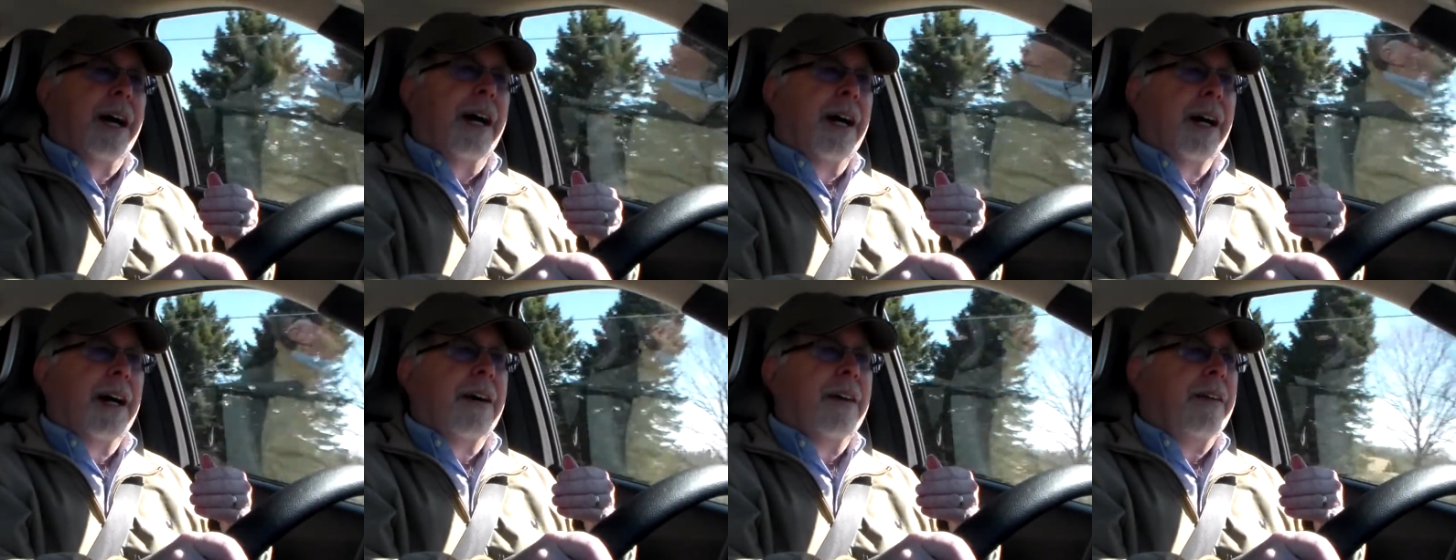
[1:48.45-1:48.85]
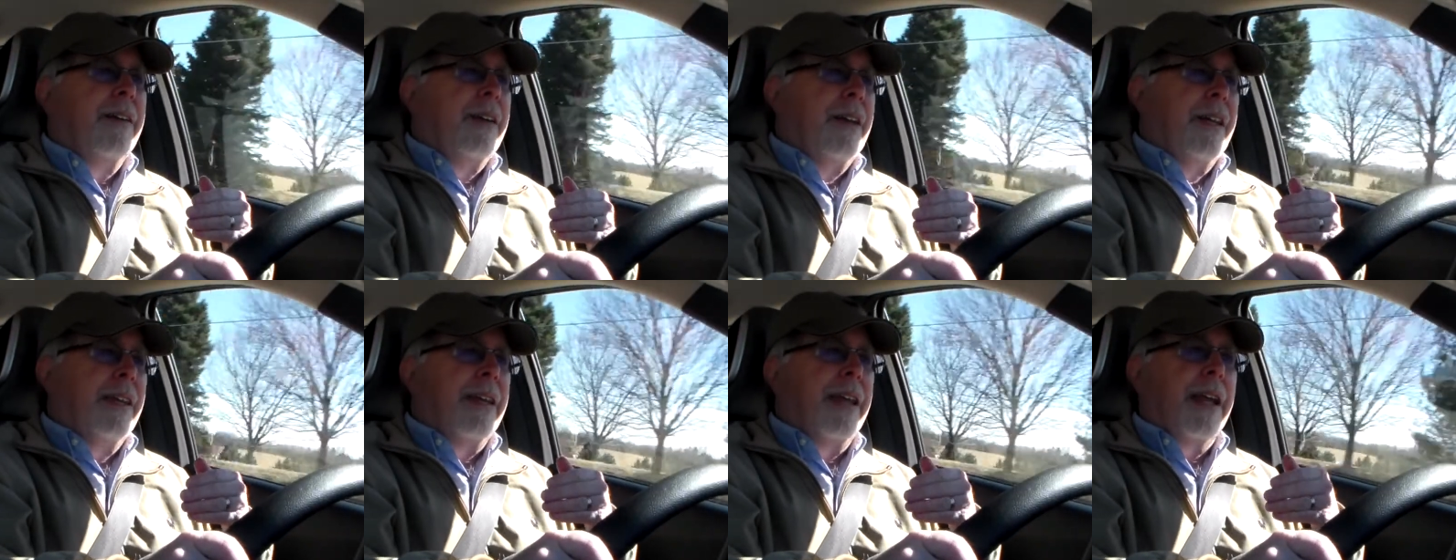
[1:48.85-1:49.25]

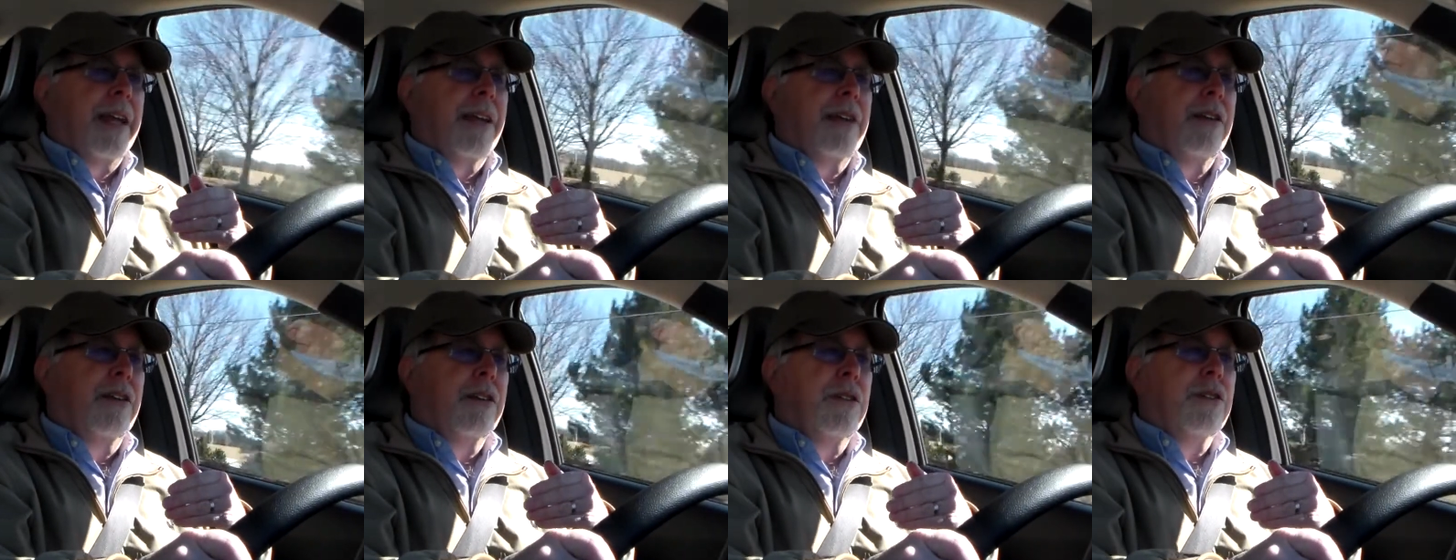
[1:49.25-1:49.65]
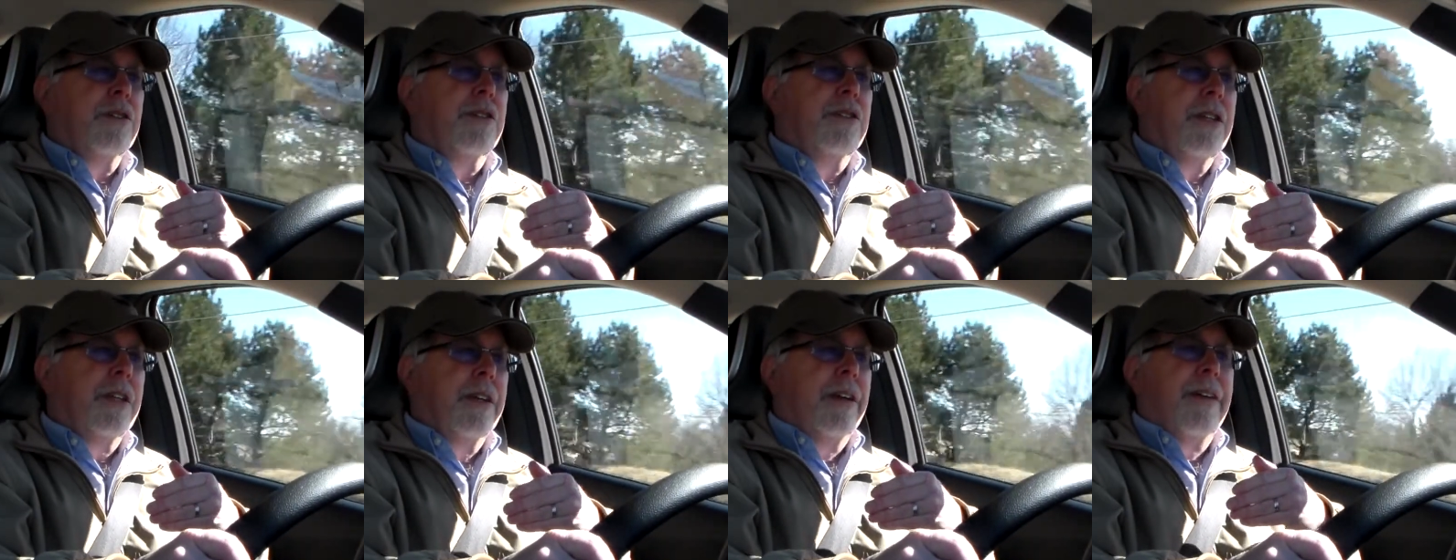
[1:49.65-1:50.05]
That
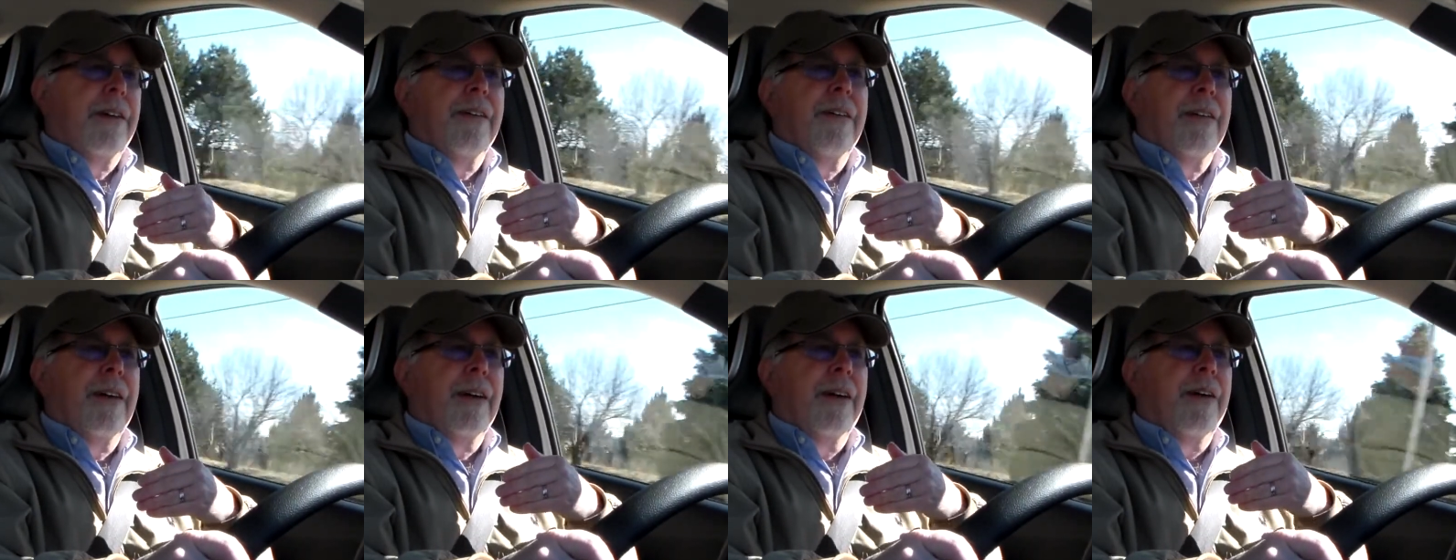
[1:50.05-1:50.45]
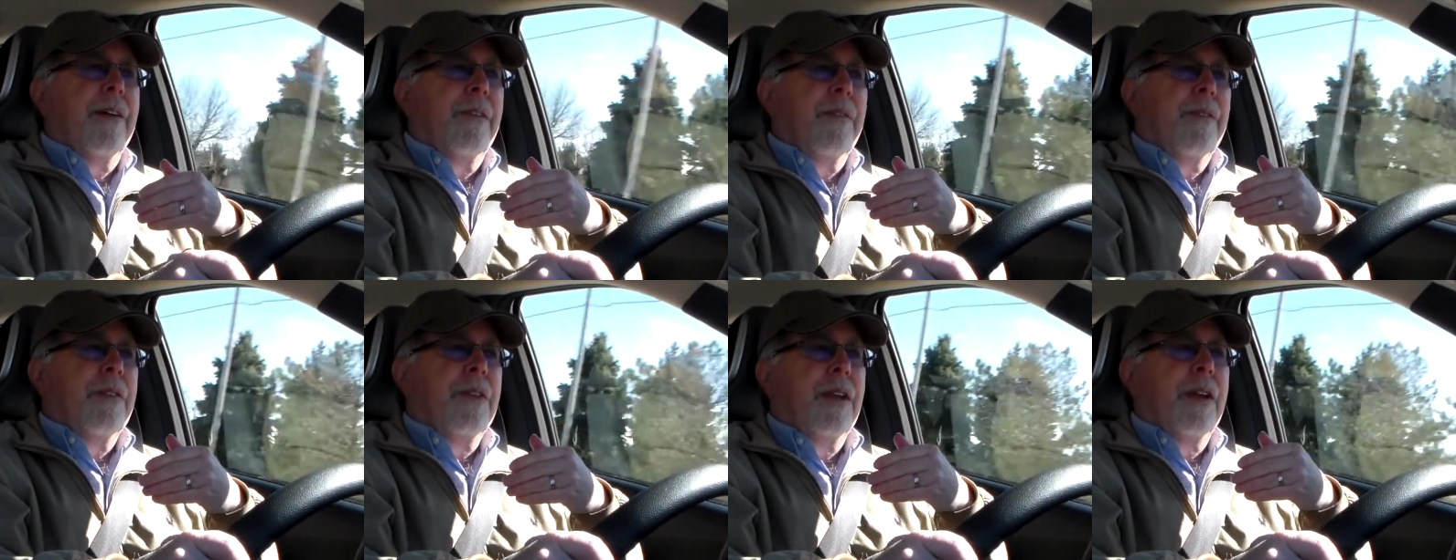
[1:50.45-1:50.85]
includes
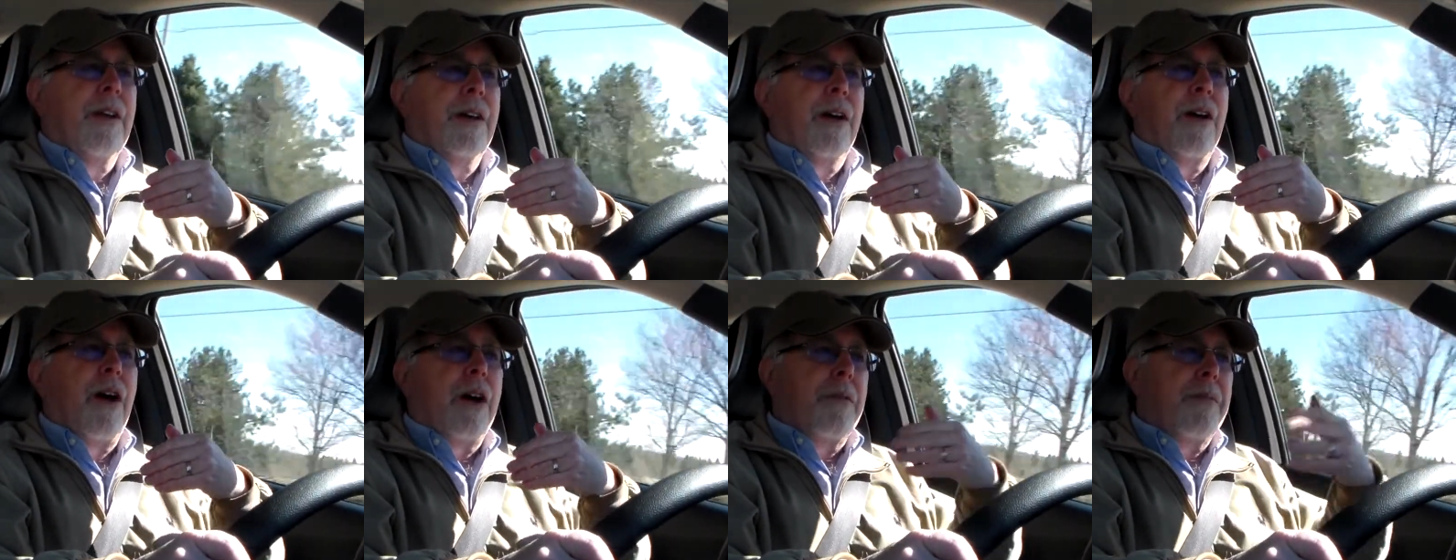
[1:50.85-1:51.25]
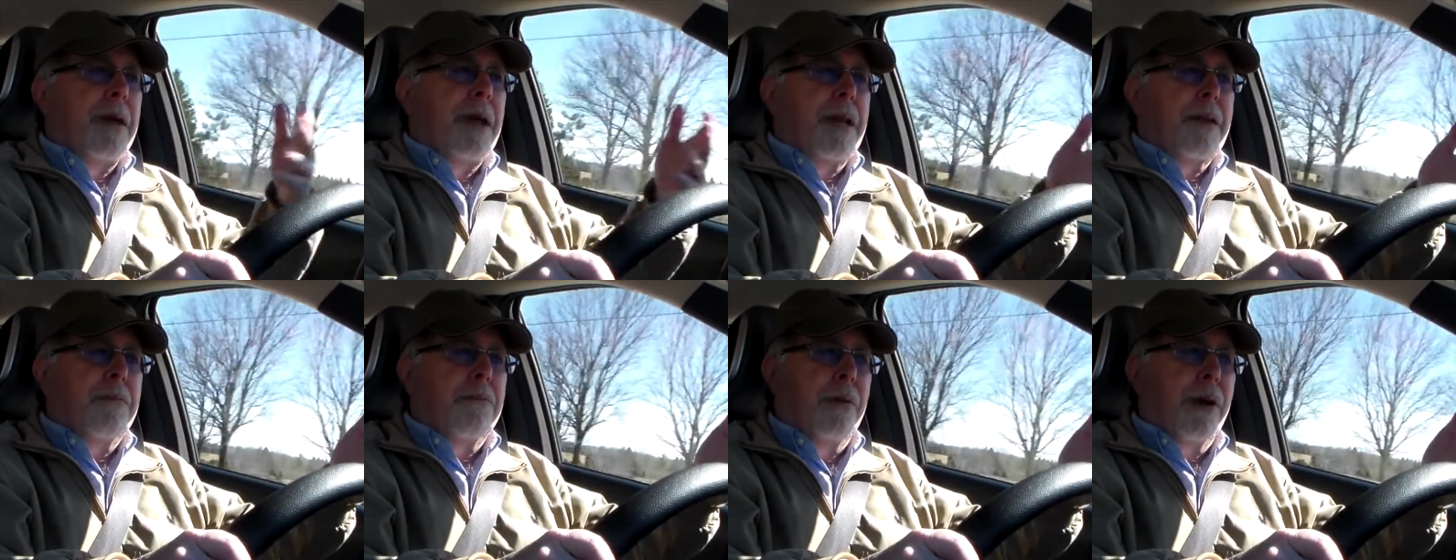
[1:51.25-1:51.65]

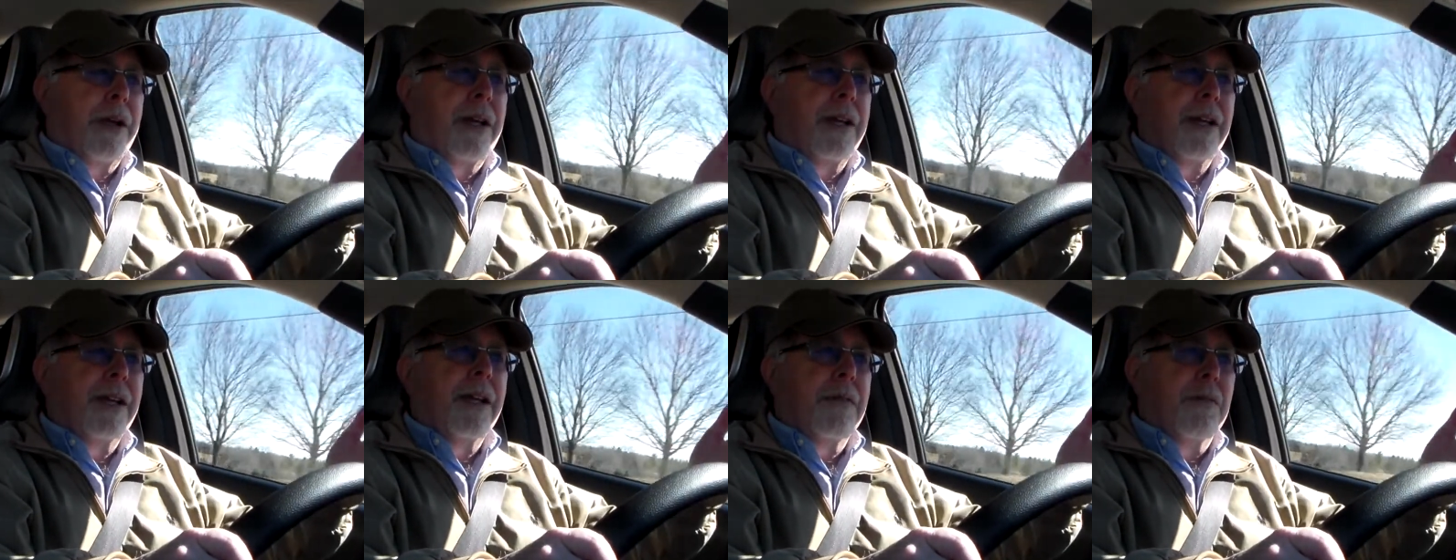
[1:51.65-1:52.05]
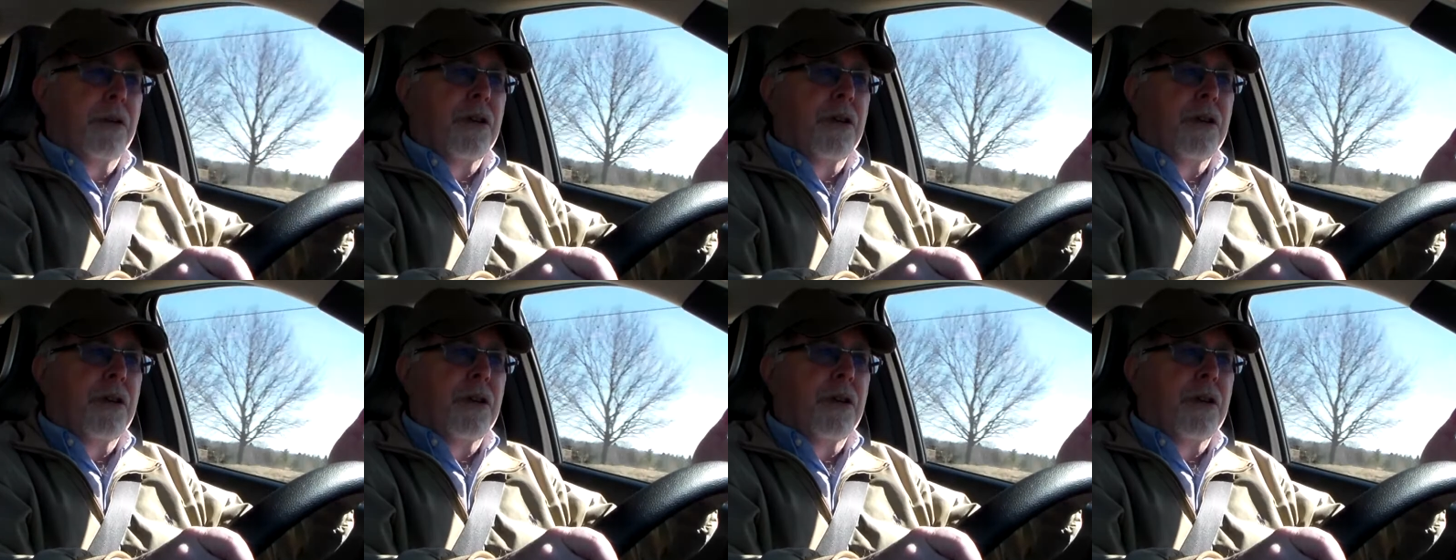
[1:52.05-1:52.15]
automatic braking,